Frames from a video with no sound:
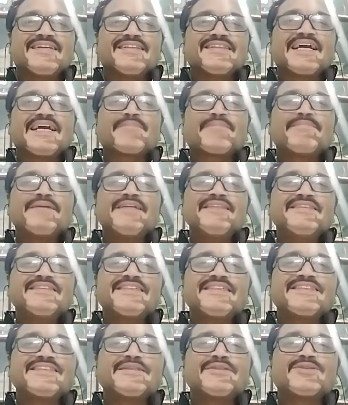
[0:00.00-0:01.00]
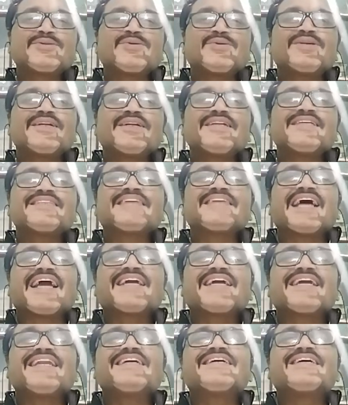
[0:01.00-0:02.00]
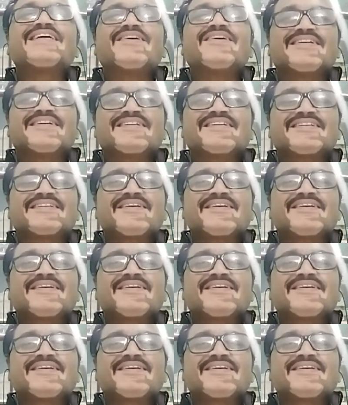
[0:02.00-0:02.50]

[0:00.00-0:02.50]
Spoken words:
That means it is a totally cyclic order.